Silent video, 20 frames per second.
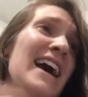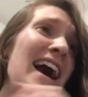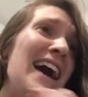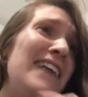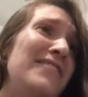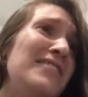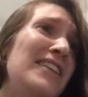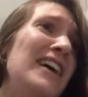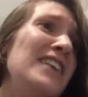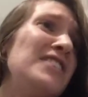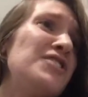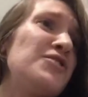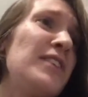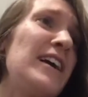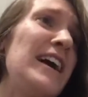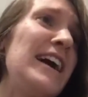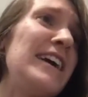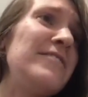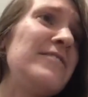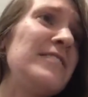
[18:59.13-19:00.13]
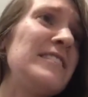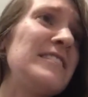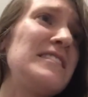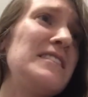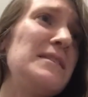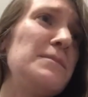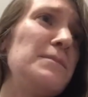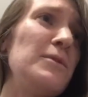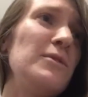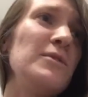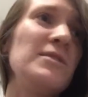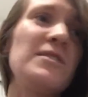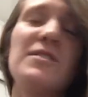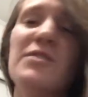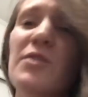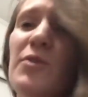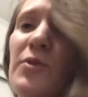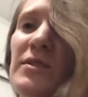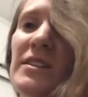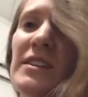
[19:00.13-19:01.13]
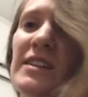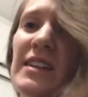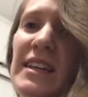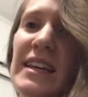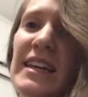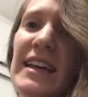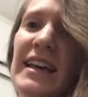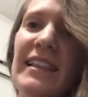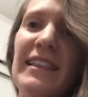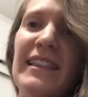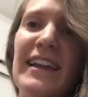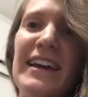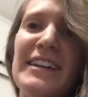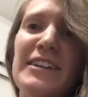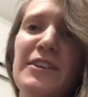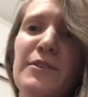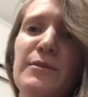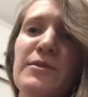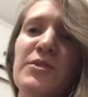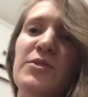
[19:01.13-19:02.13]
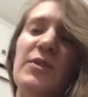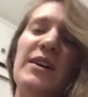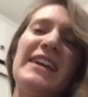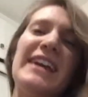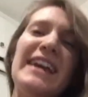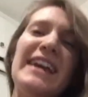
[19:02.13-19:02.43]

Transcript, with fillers: I have not tried, for example, soaked legumes, so I